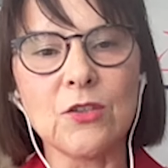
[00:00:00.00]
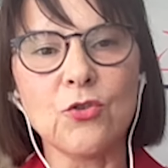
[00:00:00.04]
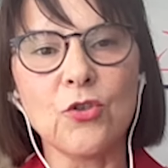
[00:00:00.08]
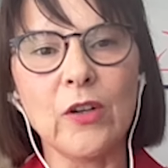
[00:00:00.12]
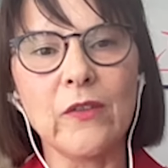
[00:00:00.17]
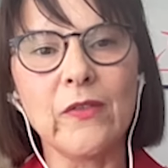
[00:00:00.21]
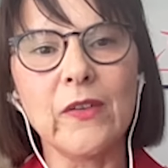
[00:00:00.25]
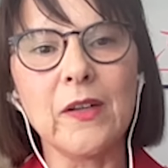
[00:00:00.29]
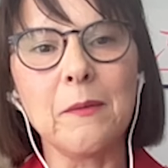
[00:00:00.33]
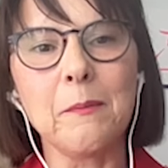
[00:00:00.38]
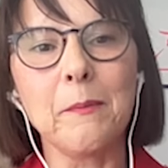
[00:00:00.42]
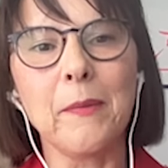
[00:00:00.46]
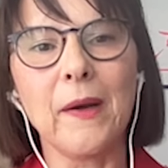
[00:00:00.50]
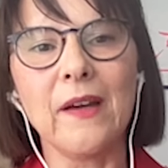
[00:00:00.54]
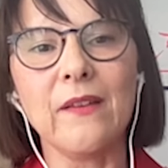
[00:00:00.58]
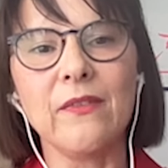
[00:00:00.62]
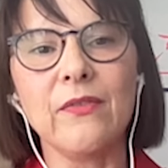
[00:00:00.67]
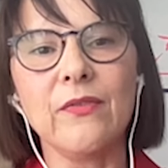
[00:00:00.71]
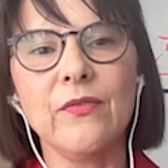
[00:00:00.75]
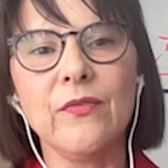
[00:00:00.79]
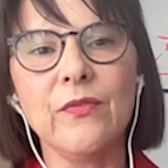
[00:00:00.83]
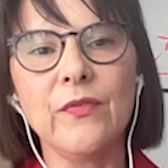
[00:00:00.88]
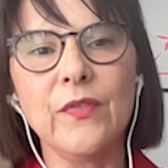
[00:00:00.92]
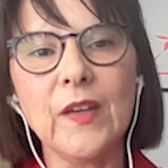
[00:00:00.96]
driven by
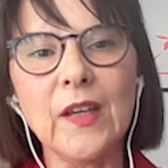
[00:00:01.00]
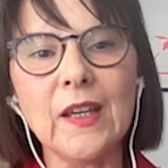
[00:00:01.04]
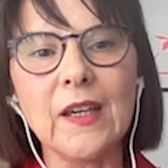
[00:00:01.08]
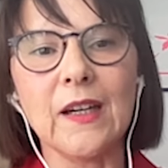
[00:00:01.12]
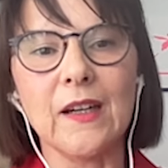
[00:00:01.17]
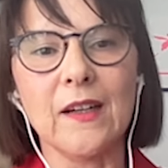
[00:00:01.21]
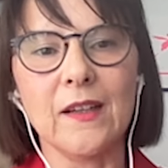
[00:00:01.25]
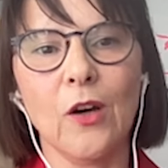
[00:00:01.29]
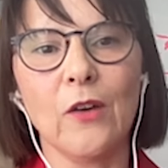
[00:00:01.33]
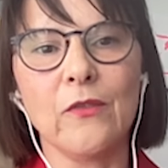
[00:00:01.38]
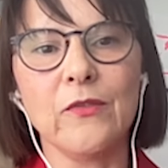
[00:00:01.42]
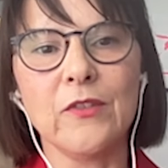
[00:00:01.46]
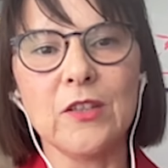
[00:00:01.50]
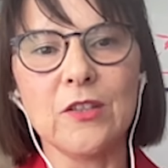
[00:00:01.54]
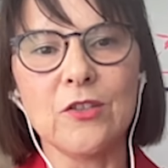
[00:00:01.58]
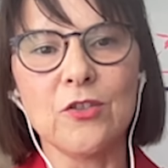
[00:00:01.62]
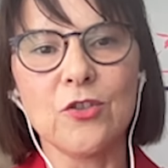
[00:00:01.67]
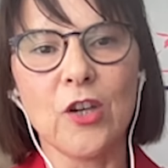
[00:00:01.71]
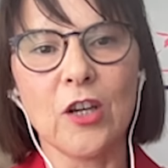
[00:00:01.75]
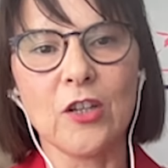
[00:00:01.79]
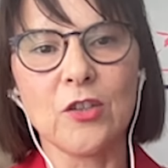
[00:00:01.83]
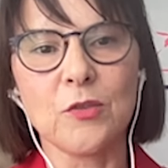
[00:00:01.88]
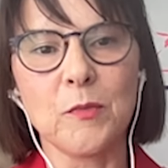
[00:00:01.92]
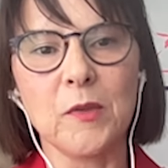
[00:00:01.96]
fear of this
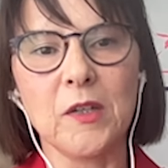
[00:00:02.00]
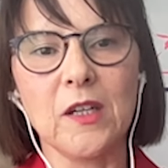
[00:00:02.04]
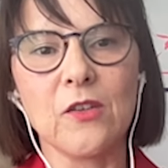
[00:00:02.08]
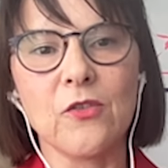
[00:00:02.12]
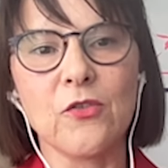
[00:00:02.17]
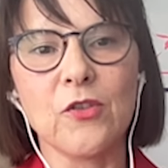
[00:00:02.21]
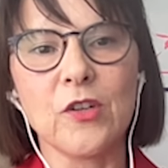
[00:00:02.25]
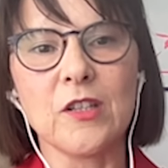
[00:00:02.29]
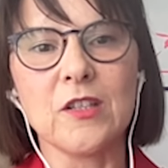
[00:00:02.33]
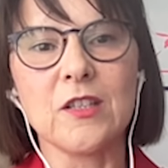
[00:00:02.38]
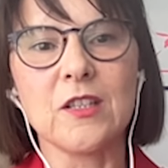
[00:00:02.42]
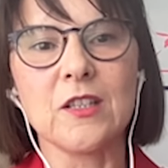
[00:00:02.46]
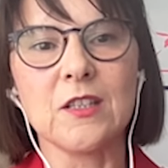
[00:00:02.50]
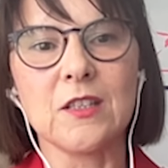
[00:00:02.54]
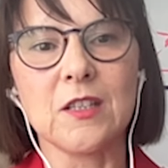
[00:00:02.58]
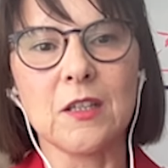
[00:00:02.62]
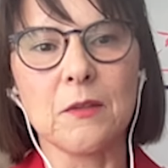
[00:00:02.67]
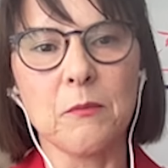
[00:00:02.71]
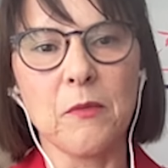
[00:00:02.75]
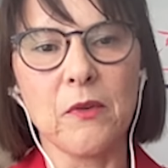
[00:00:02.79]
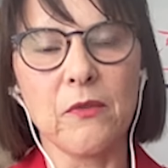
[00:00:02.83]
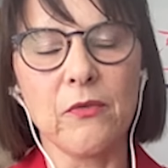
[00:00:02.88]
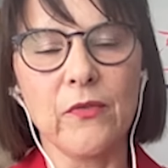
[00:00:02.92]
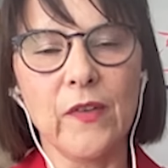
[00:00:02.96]
judgment and
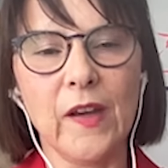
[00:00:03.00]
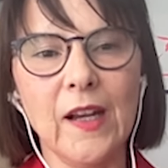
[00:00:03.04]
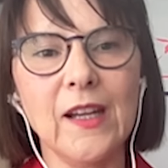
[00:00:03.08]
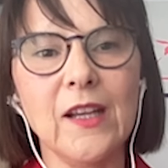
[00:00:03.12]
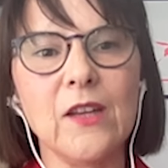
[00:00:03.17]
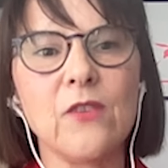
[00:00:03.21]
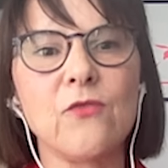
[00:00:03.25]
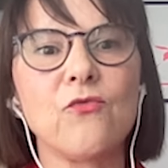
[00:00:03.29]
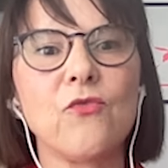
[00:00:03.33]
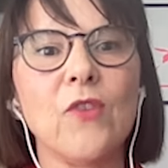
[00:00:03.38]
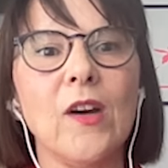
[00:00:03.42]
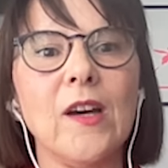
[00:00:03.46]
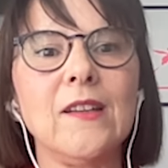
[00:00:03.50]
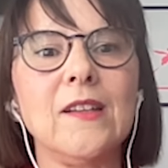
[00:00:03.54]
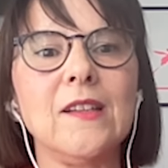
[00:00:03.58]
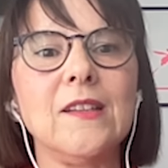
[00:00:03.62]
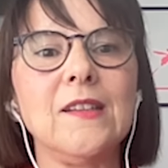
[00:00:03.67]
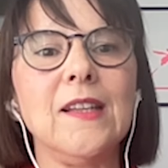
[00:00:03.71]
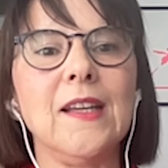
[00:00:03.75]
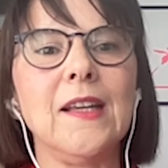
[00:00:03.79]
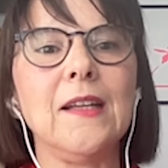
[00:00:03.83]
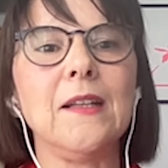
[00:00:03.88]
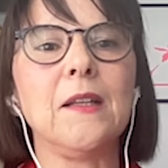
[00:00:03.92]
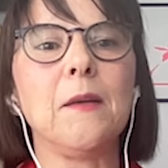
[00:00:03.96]
criticism and failure rather
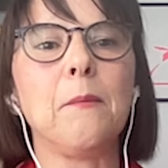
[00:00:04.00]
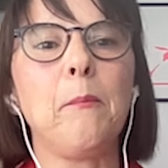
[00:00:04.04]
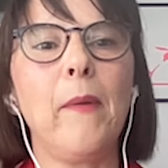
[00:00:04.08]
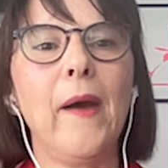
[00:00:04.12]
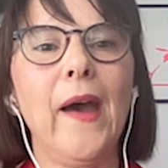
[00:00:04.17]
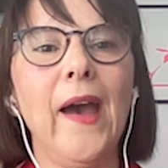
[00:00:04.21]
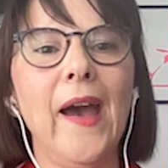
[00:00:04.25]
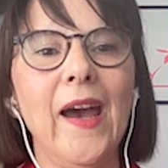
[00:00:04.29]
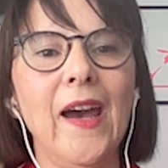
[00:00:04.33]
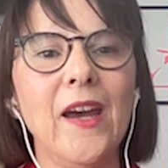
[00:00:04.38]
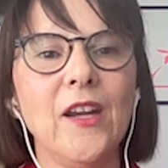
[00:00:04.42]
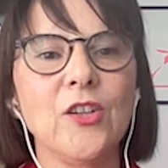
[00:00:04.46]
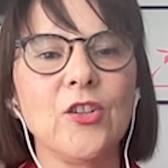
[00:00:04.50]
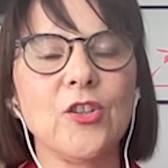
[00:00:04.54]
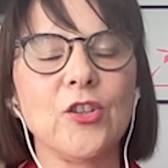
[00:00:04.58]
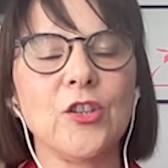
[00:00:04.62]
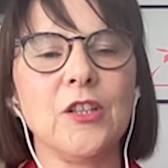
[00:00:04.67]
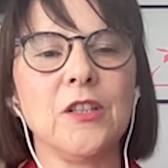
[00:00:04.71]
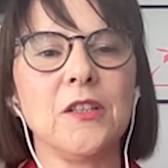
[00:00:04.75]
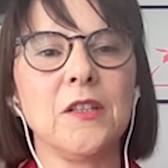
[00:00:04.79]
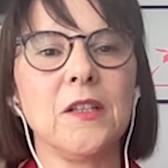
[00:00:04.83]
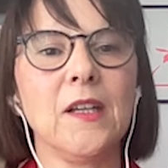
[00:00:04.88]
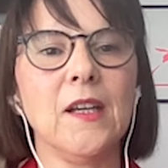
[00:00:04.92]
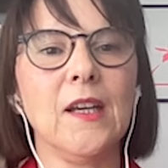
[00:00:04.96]
than the
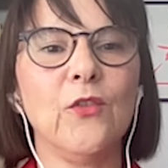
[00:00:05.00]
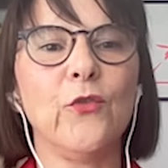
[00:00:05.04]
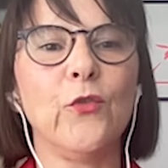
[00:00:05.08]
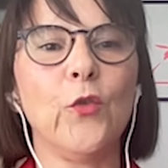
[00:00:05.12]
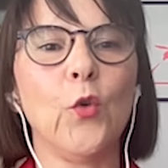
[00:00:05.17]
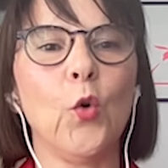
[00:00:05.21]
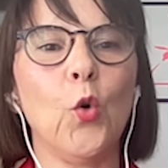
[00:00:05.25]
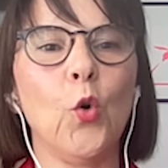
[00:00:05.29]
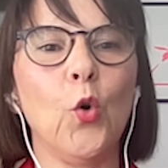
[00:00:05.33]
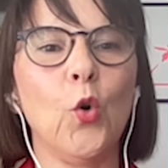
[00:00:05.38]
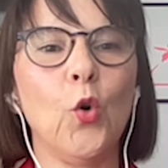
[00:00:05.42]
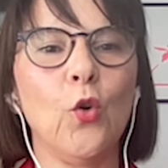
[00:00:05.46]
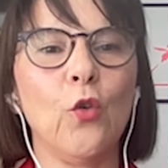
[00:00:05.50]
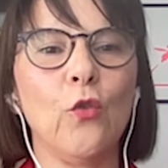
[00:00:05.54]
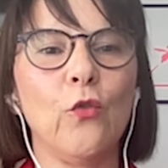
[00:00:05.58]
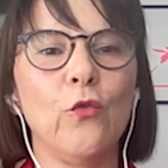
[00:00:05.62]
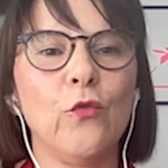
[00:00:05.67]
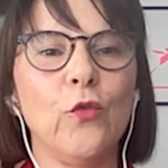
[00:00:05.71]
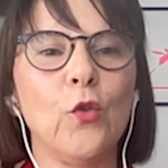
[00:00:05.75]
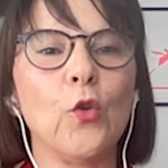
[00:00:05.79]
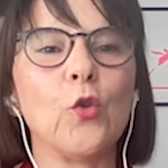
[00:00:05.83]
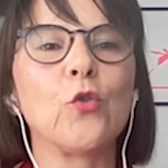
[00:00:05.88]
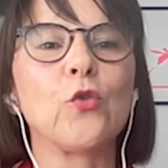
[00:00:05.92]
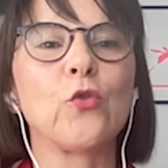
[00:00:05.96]
passion for
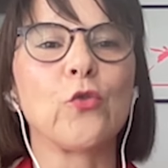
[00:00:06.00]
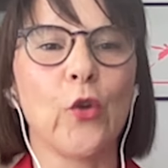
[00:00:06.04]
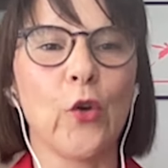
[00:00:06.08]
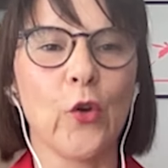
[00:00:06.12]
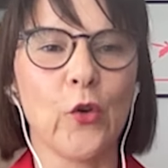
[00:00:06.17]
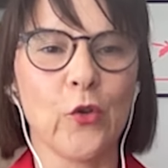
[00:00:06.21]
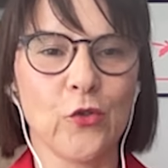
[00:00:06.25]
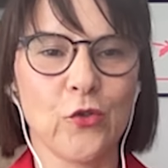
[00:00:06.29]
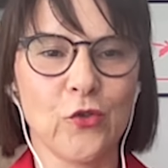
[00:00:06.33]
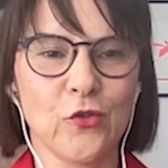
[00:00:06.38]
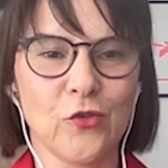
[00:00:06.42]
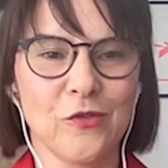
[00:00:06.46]
growth.